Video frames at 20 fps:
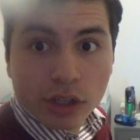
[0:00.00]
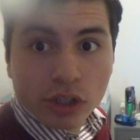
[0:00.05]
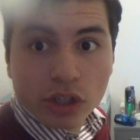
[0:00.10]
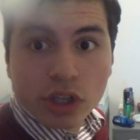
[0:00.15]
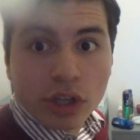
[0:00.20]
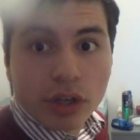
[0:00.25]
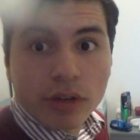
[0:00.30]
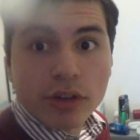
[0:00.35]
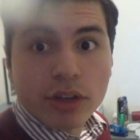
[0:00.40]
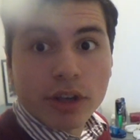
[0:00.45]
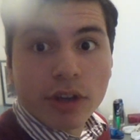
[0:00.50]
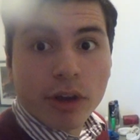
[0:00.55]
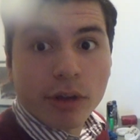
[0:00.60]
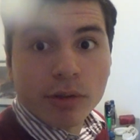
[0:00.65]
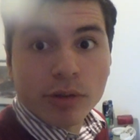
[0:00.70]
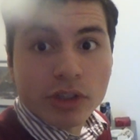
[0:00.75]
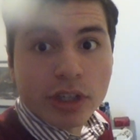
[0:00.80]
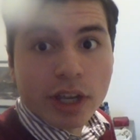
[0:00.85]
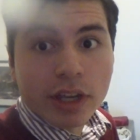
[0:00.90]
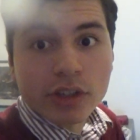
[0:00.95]
Cuneo
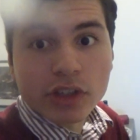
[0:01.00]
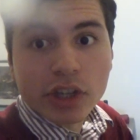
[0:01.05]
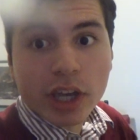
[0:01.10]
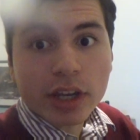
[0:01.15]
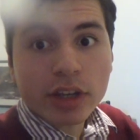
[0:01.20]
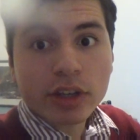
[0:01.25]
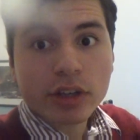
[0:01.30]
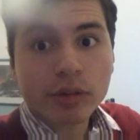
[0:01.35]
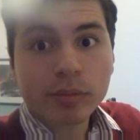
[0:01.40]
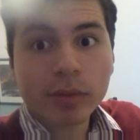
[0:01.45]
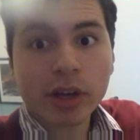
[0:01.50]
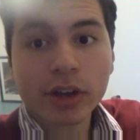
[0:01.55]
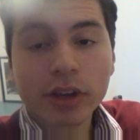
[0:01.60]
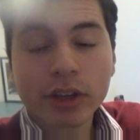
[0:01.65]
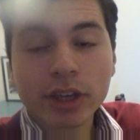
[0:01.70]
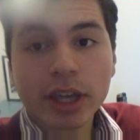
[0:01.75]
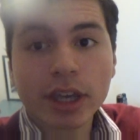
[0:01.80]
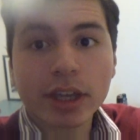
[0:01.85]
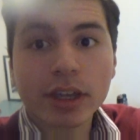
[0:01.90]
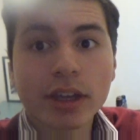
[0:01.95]
centennial
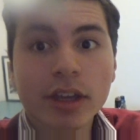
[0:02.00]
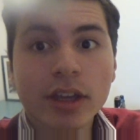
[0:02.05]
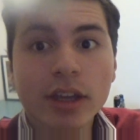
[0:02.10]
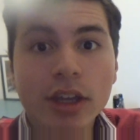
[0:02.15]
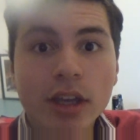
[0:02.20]
marking